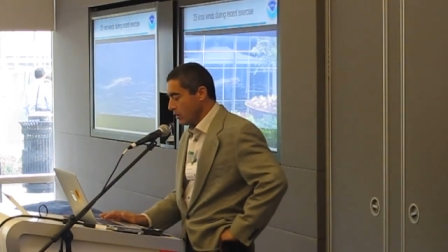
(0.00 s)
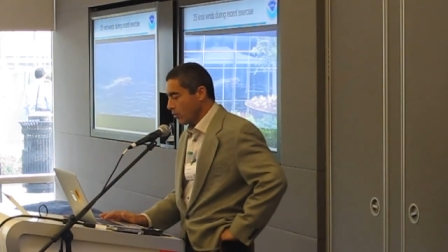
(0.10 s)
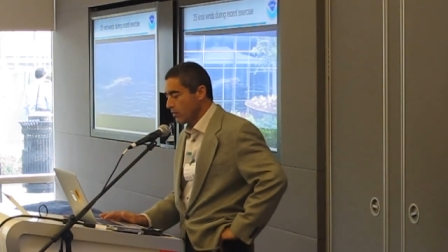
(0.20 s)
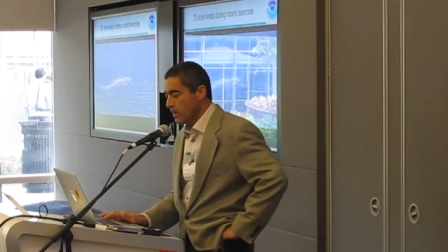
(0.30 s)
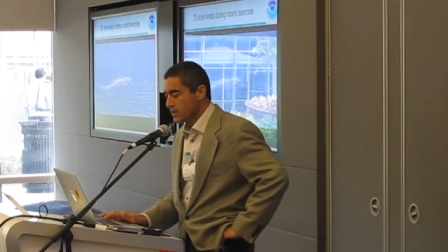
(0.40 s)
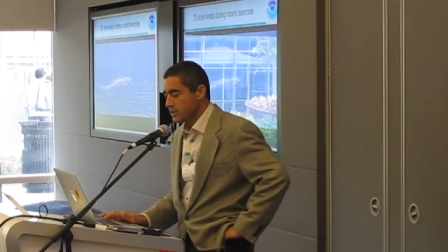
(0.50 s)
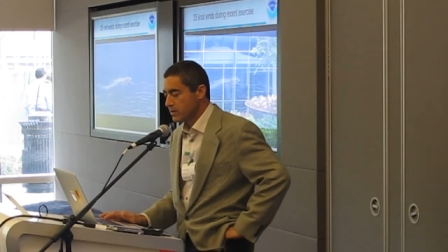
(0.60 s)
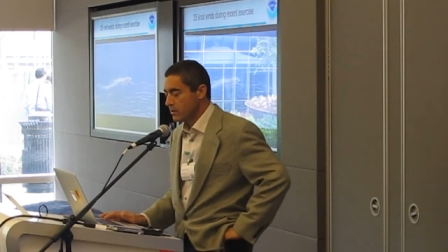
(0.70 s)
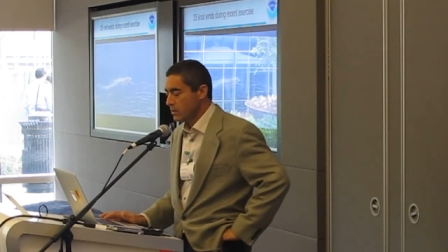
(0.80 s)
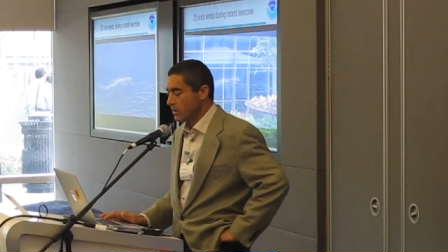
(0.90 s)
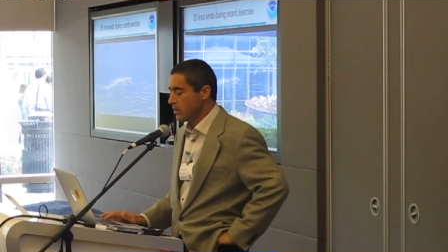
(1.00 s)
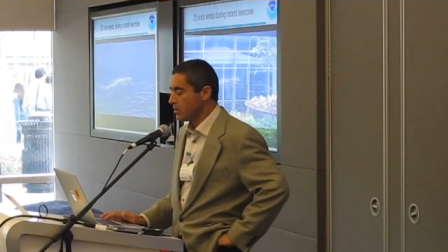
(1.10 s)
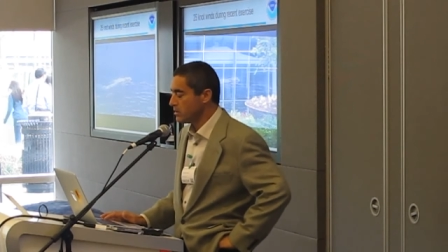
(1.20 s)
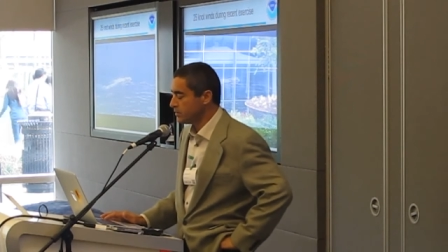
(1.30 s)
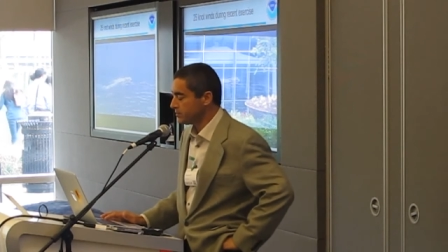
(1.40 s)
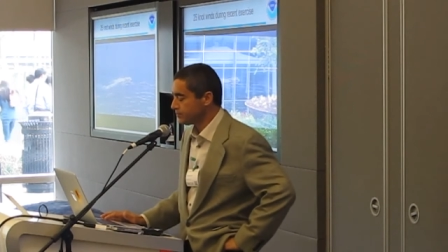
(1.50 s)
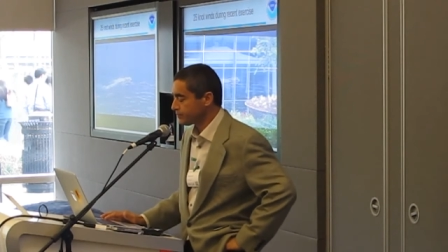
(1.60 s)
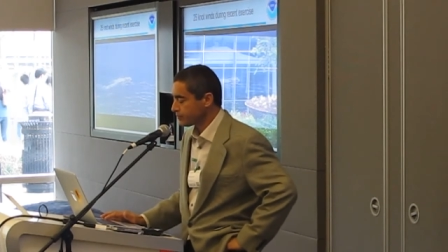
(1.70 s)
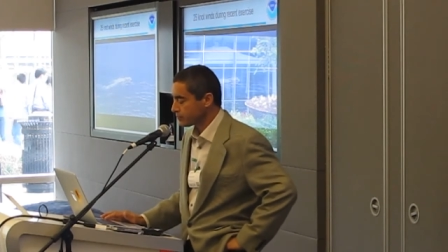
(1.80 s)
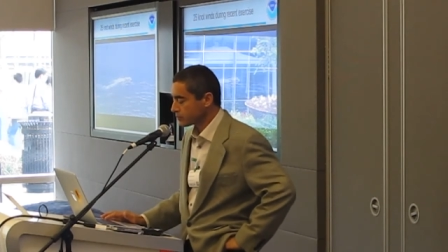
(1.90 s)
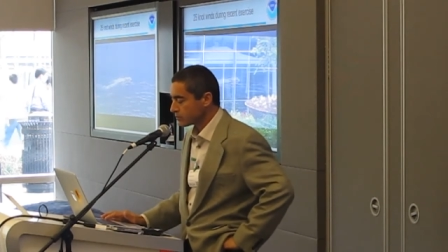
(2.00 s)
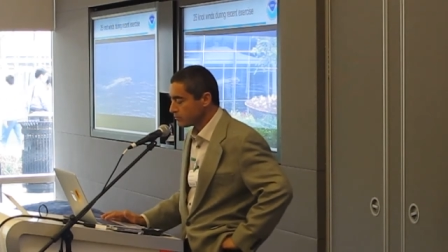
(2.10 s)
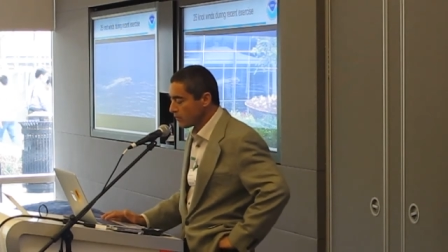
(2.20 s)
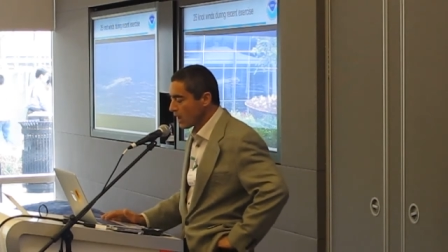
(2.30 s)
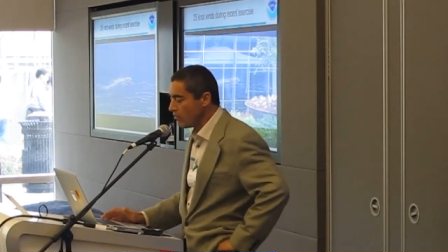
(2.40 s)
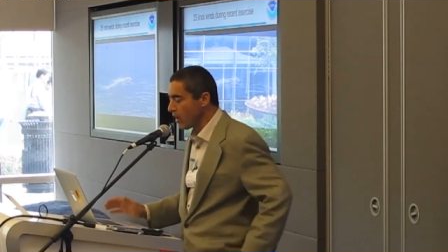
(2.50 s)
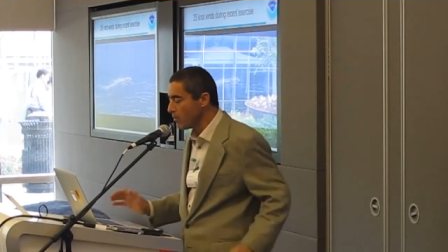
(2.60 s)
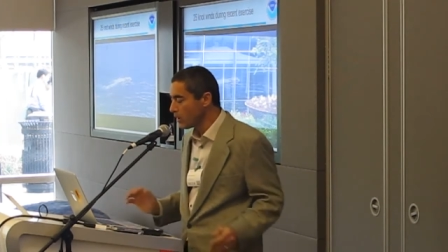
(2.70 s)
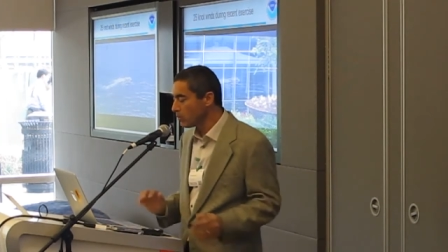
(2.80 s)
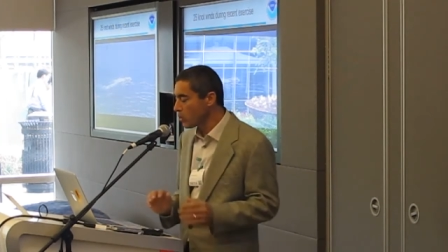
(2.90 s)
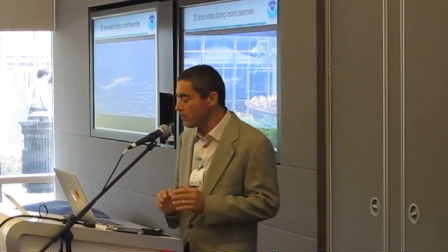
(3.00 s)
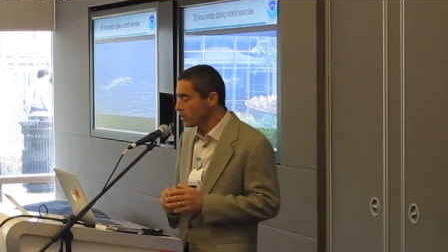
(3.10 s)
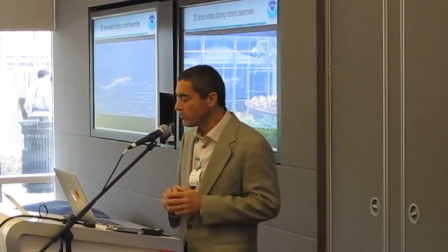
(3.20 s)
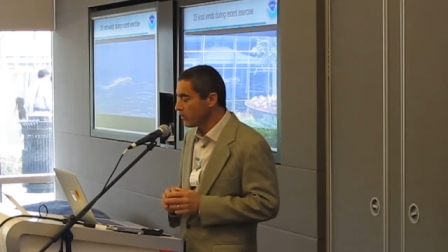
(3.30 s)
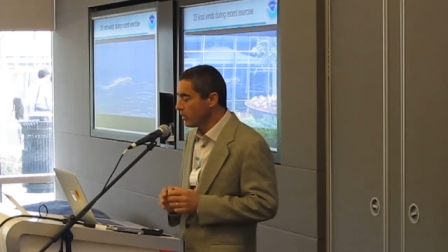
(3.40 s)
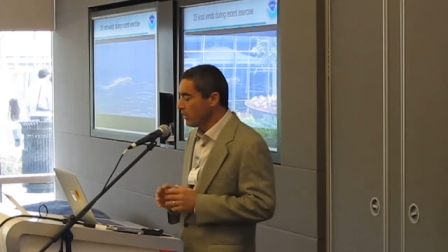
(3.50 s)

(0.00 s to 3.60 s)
I want to mention environmental parameters.